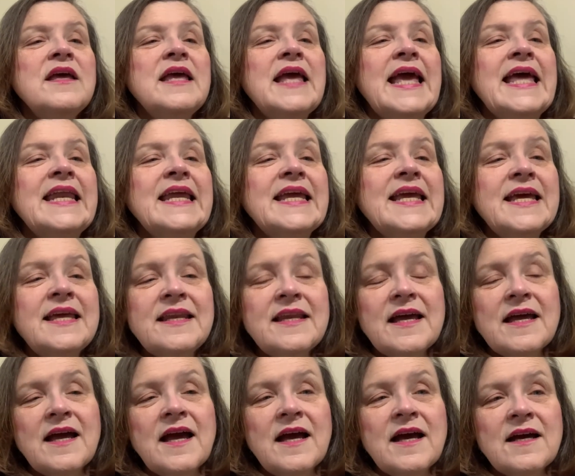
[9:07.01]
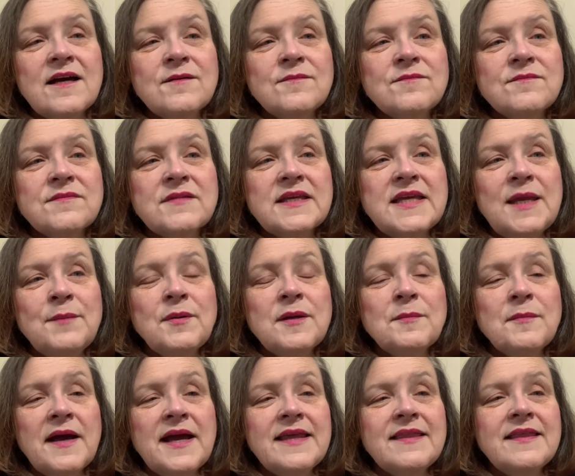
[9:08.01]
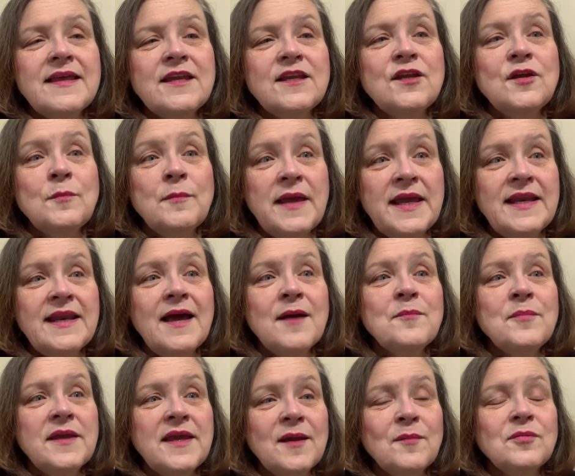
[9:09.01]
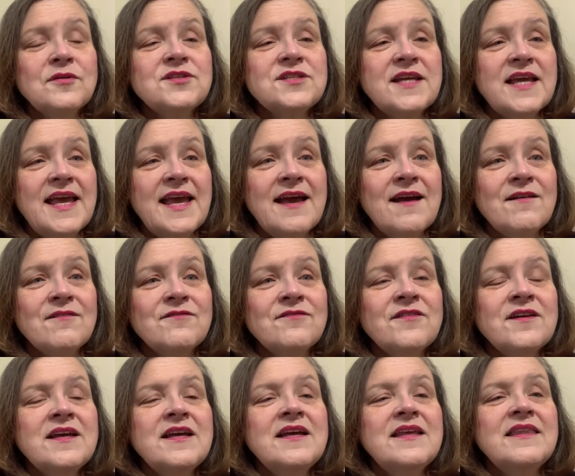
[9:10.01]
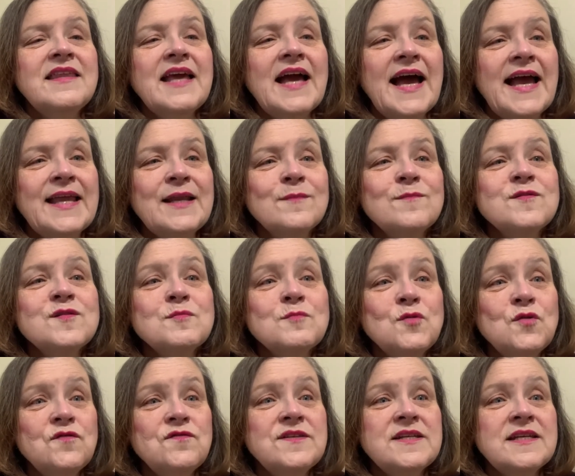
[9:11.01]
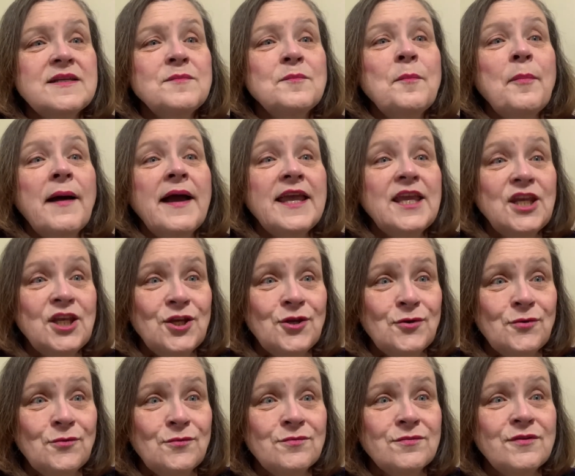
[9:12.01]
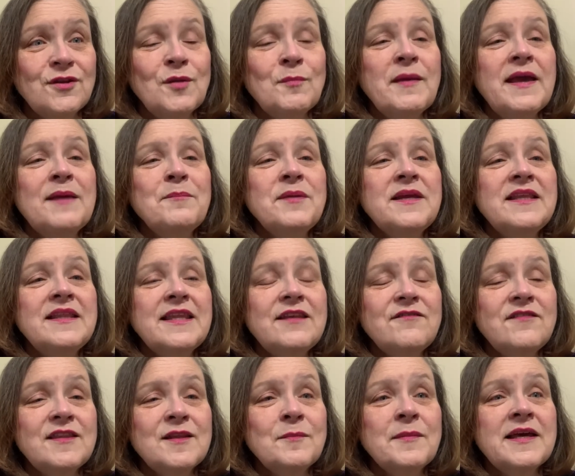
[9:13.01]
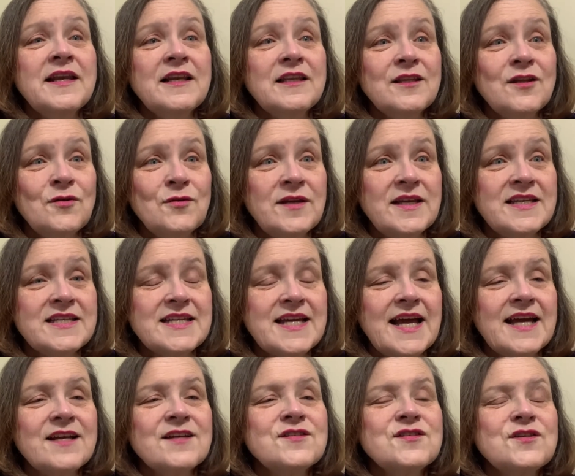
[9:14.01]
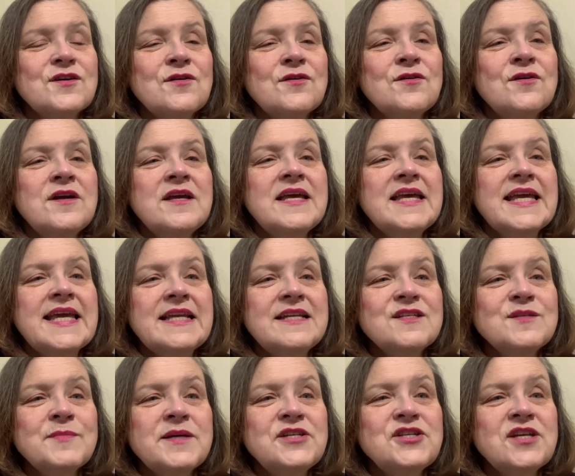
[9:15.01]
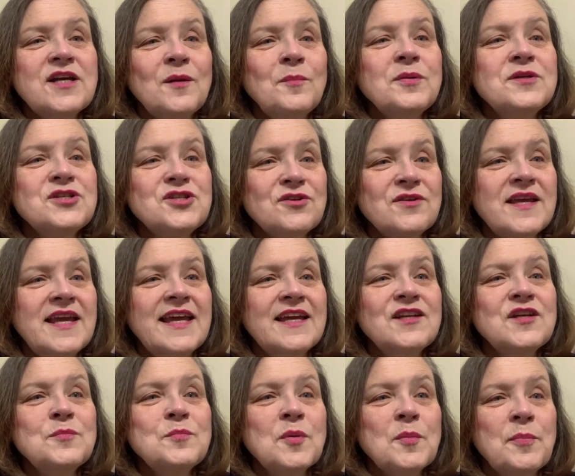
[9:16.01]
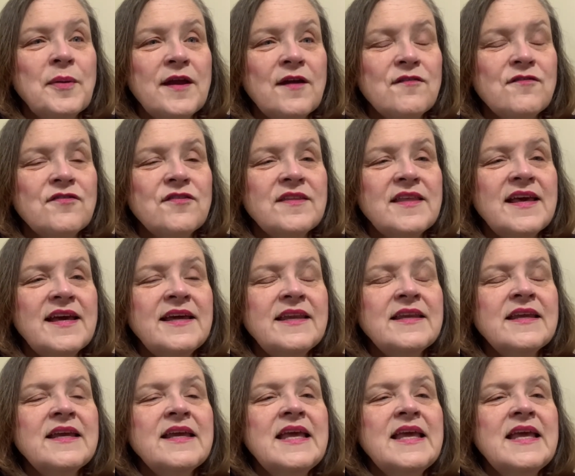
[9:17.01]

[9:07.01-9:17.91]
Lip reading: And again, keep in mind that you may not be able to have the items moved in by you. You may be leaving them at a loading dock. So get as much help as you can to prepare for that.